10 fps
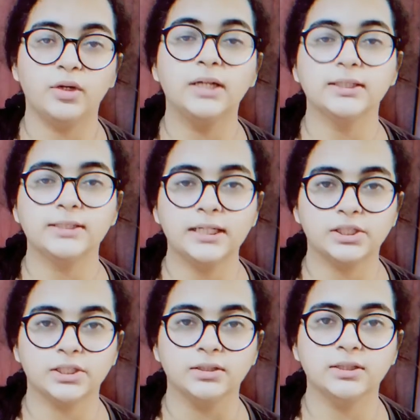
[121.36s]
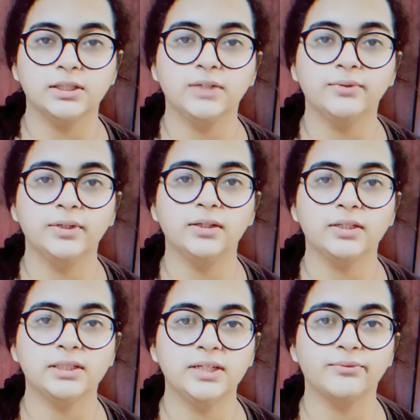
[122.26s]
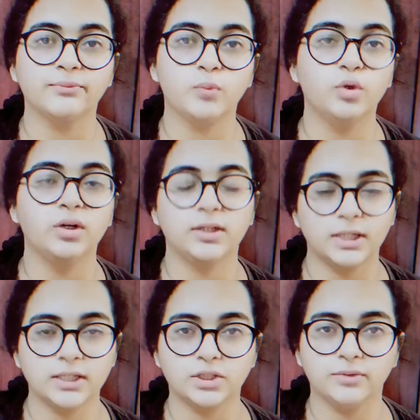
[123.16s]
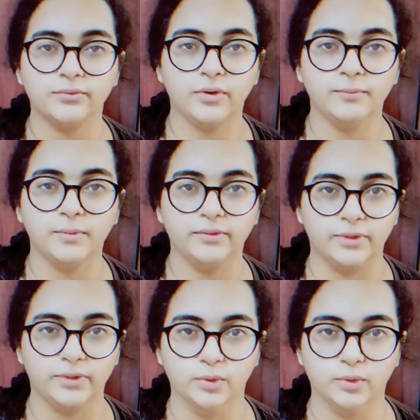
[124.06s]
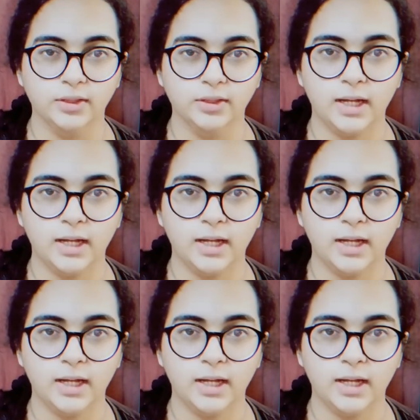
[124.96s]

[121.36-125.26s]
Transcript: intersections, it will receive more attention from a viewer